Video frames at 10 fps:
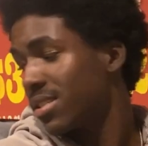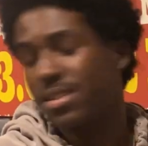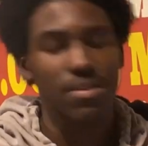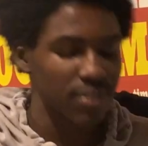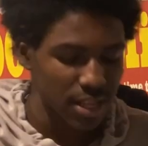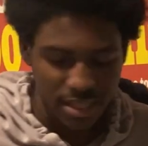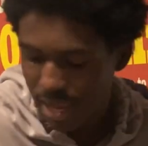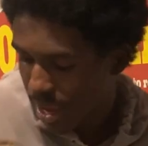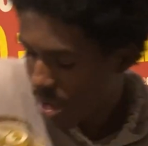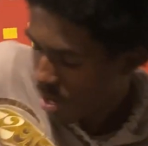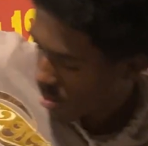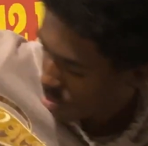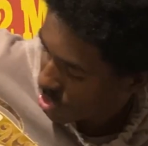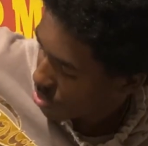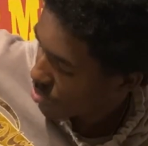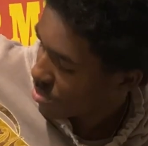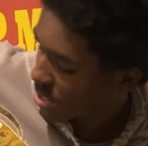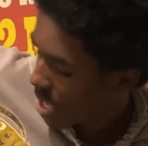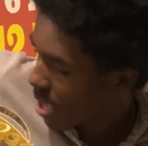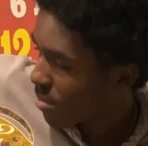and stuff like that. Shoot,
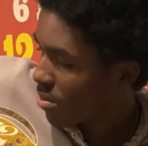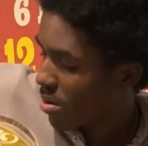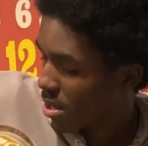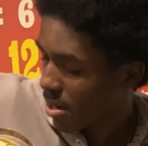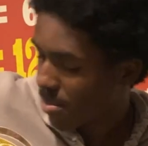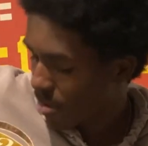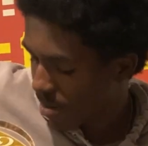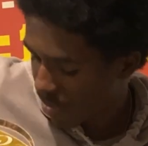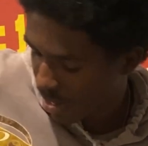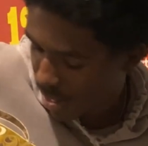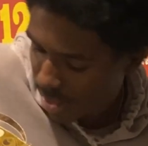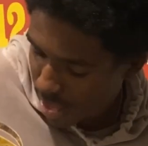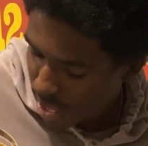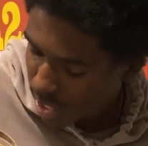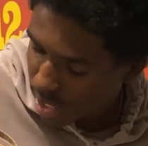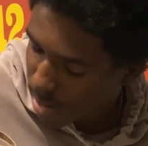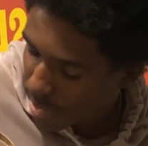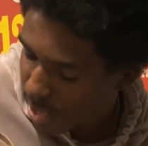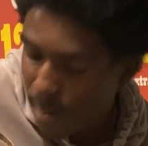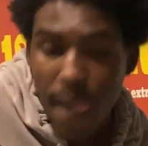towel on here, bro. But yeah,
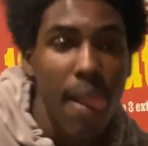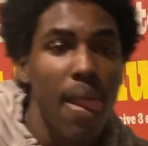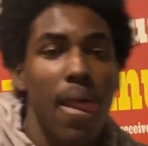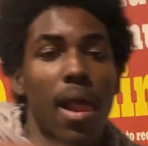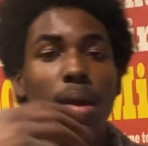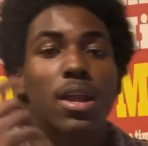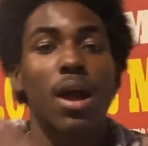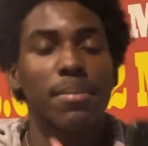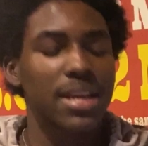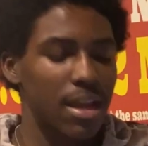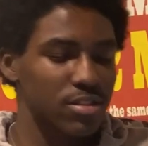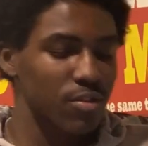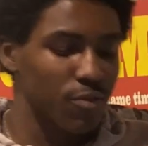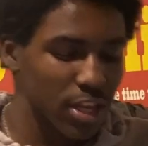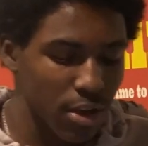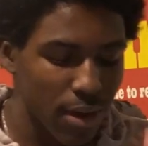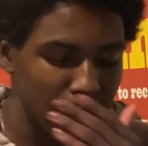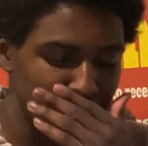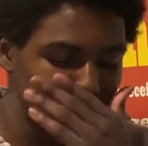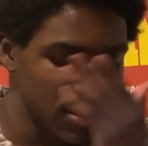man, comment down some video
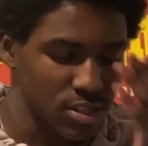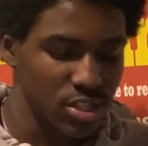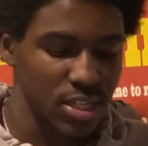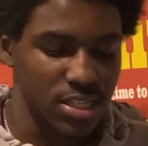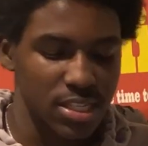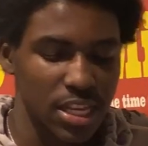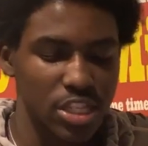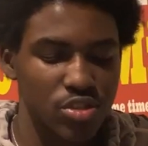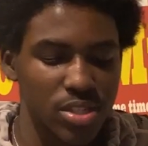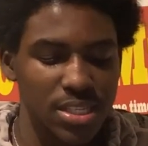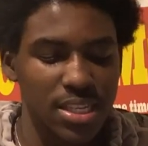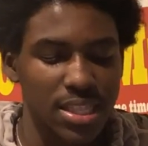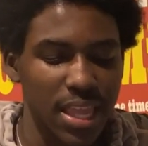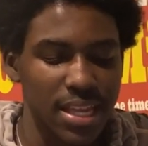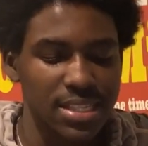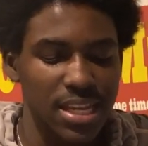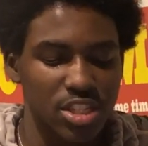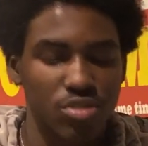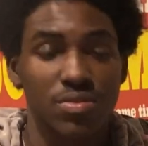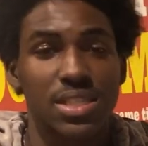ideas or just interesting things
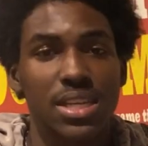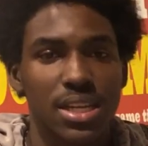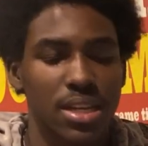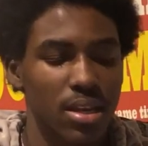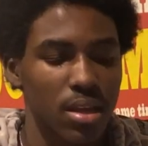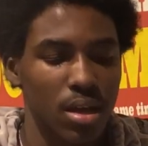that you've seen